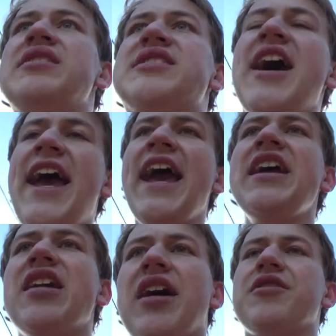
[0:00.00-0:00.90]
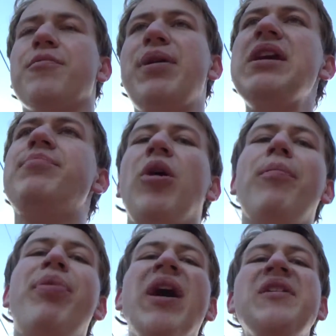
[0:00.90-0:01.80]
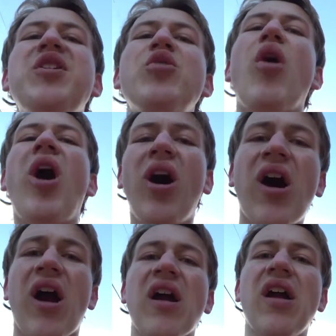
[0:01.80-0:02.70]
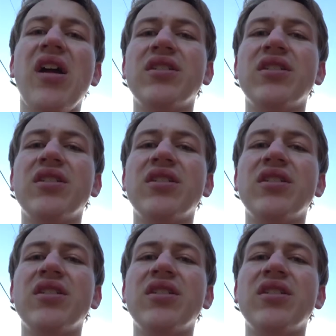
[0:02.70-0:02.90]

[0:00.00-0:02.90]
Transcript: to hate other people, but you are.